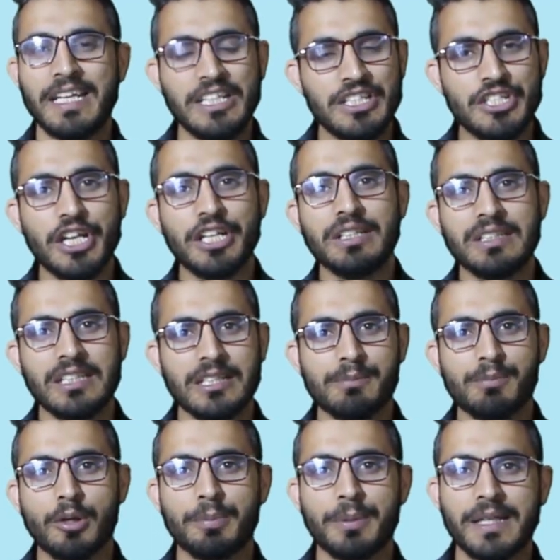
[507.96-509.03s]
agenda or
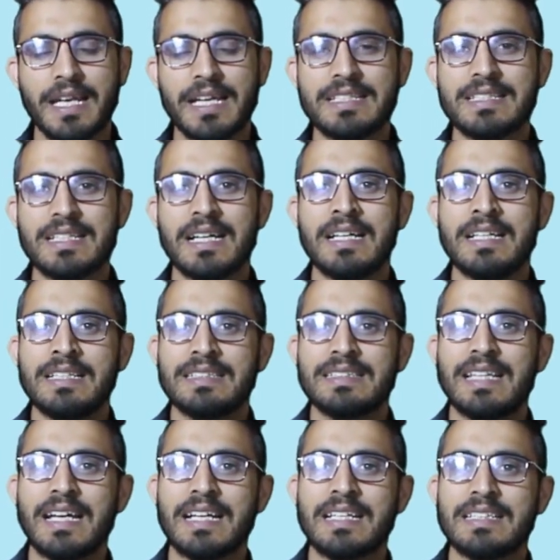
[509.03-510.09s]
propaganda,
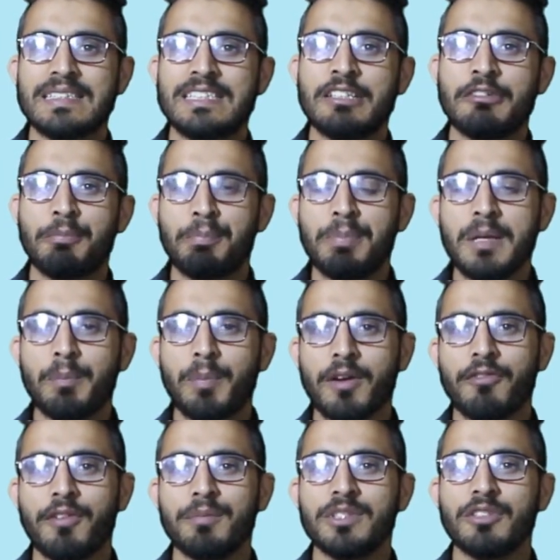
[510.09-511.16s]
that the
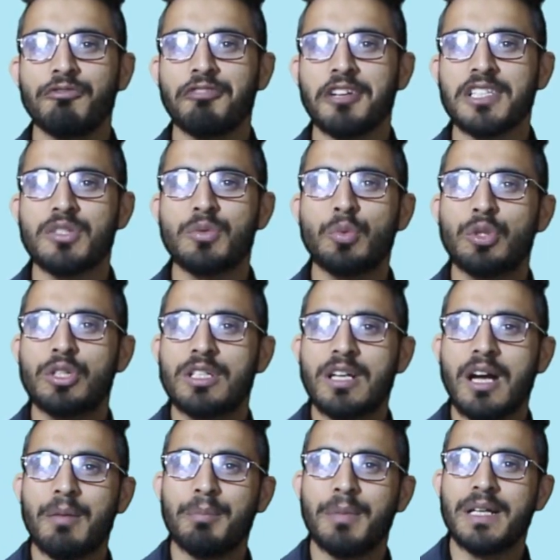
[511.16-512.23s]
people from the West would
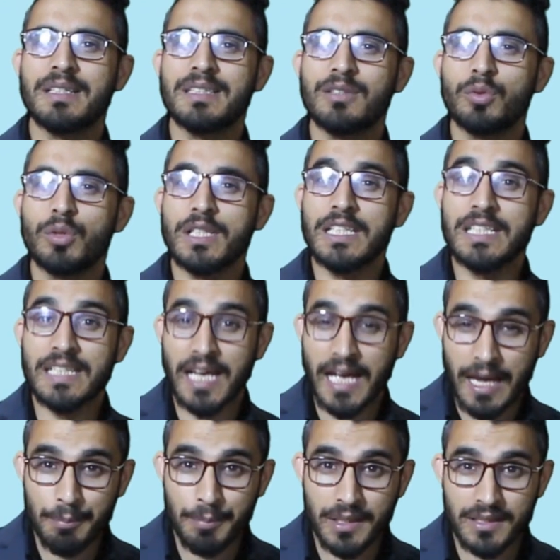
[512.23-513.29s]
come and they would
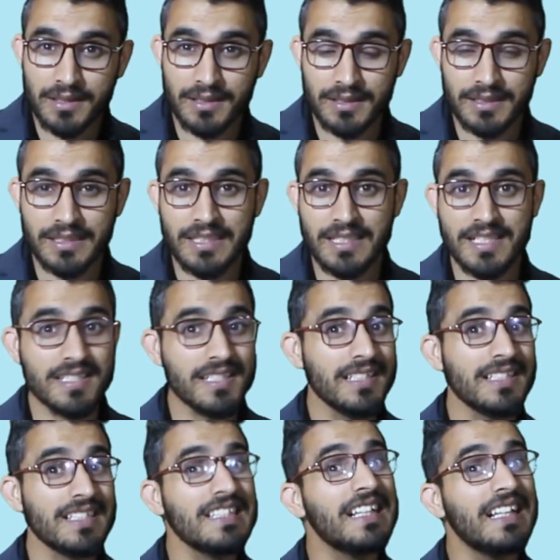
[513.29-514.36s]
inhabit the East,
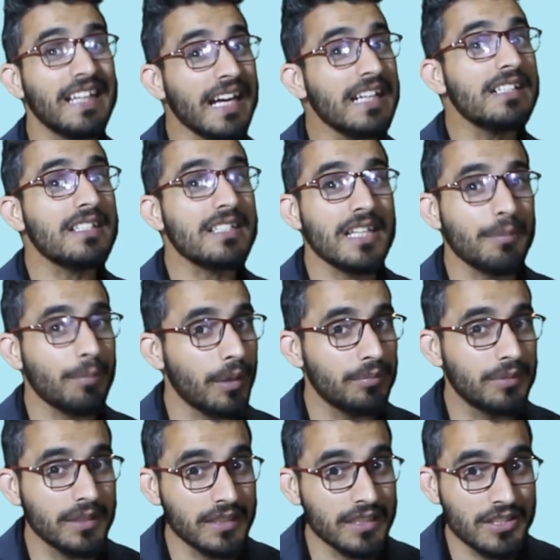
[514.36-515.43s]
since the landscape
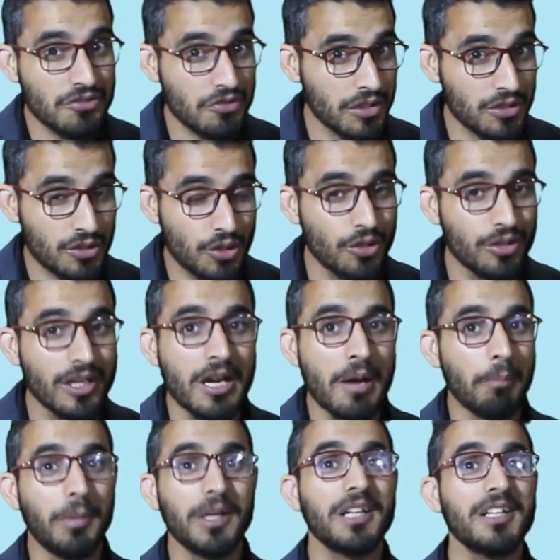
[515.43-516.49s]
of the East is
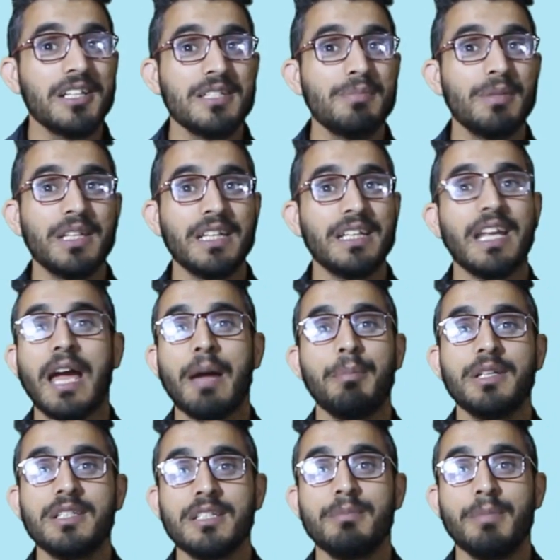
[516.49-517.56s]
good, but it is being
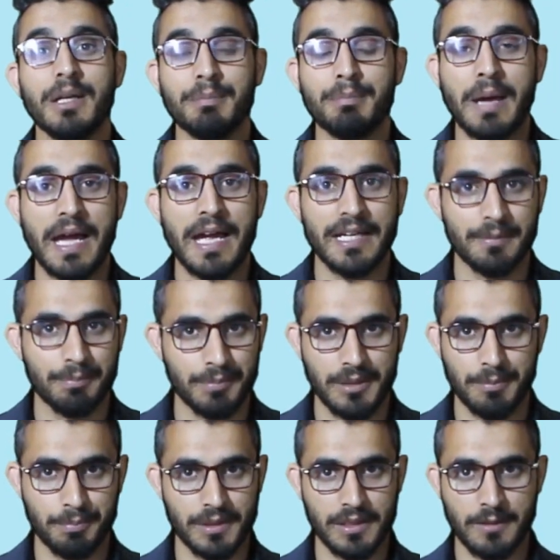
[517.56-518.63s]
inhabited by bad
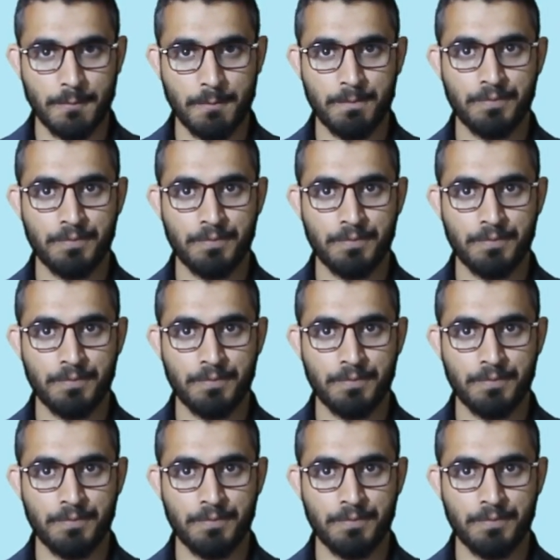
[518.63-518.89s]
people.